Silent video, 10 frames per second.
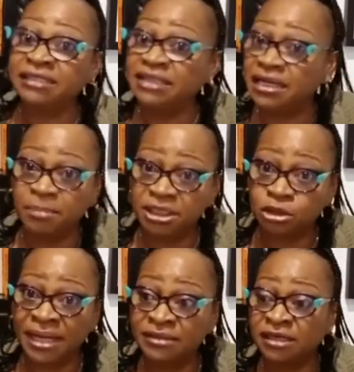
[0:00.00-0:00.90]
anybody to
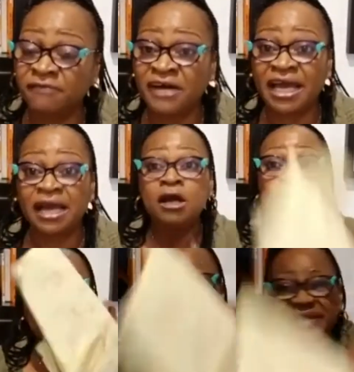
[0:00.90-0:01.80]
Mountain of Fire.
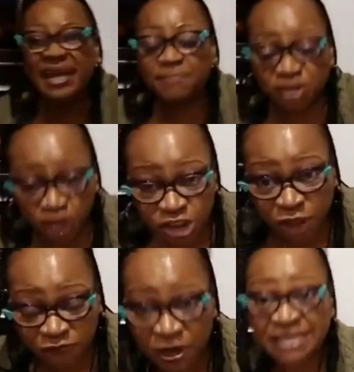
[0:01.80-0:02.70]
Redeemed Church of
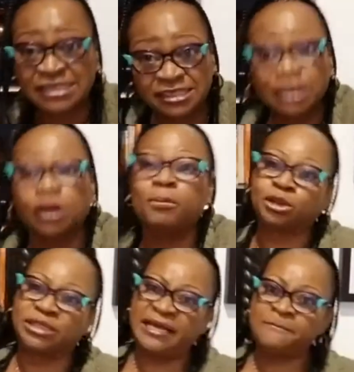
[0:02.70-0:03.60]
Christ is still open
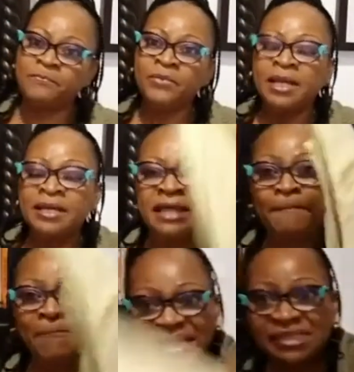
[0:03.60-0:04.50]
today. The
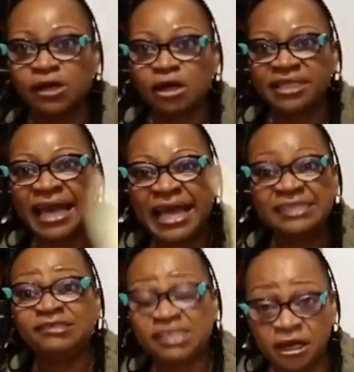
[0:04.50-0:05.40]
pastor, the head
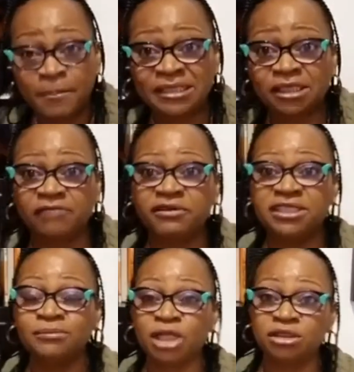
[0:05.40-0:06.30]
senior pastor of Redeemed
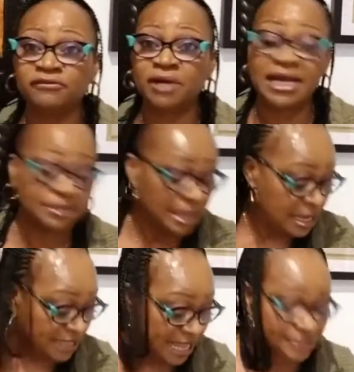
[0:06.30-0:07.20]
Church of Christ,
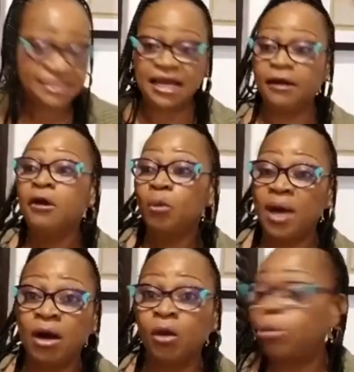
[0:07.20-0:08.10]
last year,
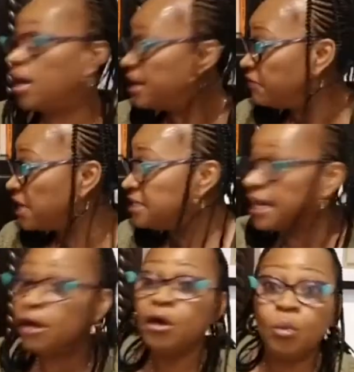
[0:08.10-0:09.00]
or whatever year,
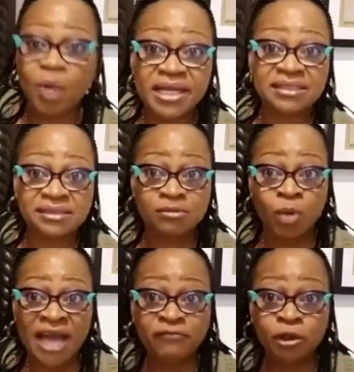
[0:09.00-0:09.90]
when his
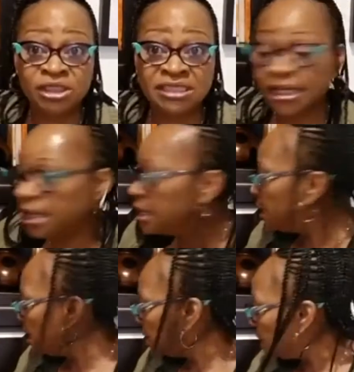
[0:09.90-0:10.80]
wife was sick,
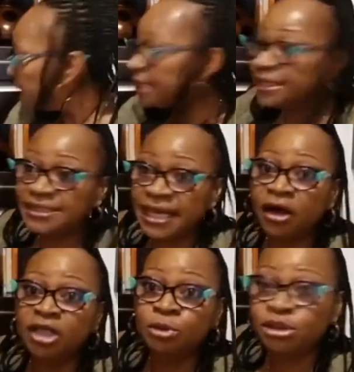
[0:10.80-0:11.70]
he didn't say
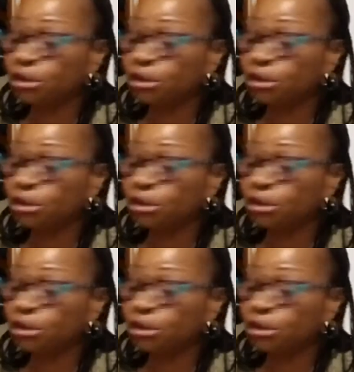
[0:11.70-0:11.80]
God will do